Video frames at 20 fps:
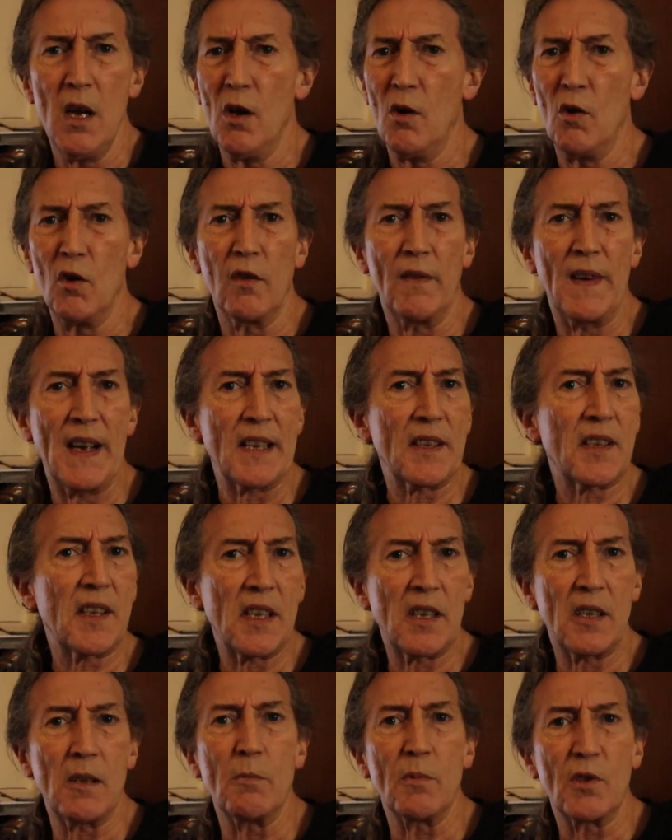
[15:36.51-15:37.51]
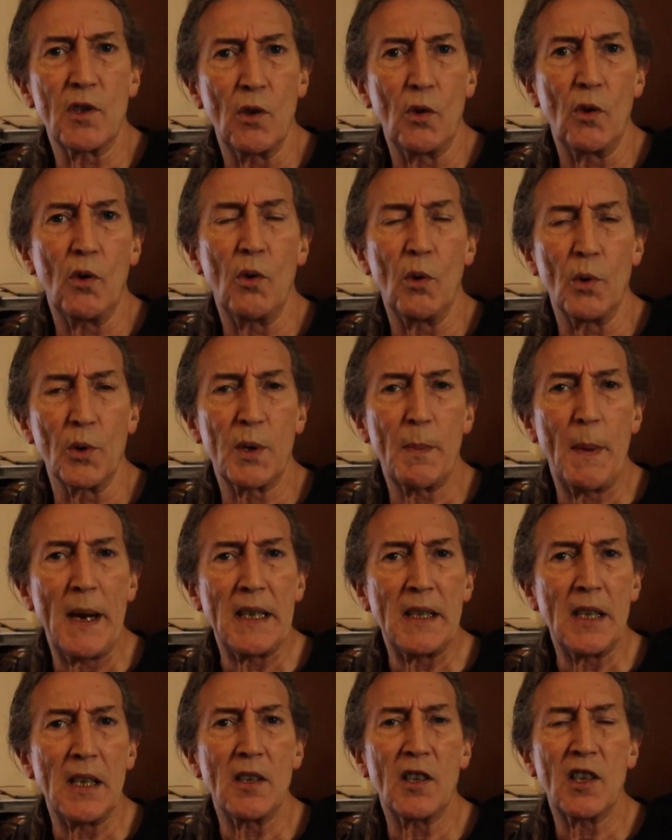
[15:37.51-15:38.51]
all of our systems are
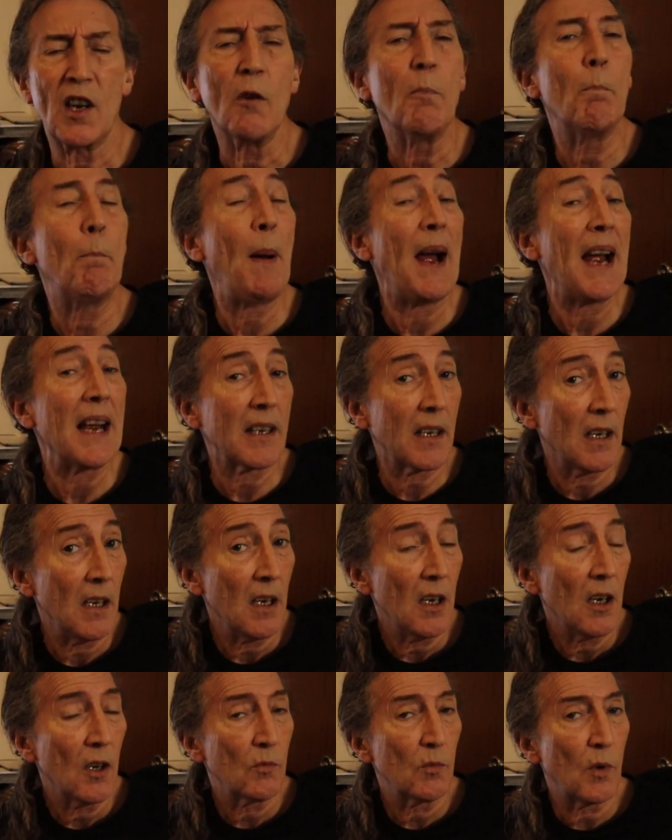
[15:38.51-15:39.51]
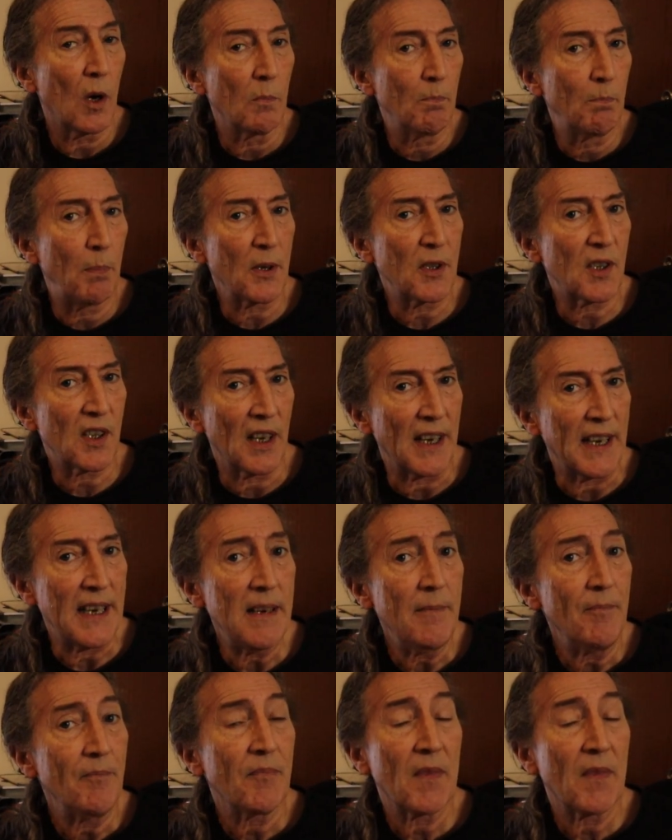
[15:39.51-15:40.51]
automated, so pack robustly,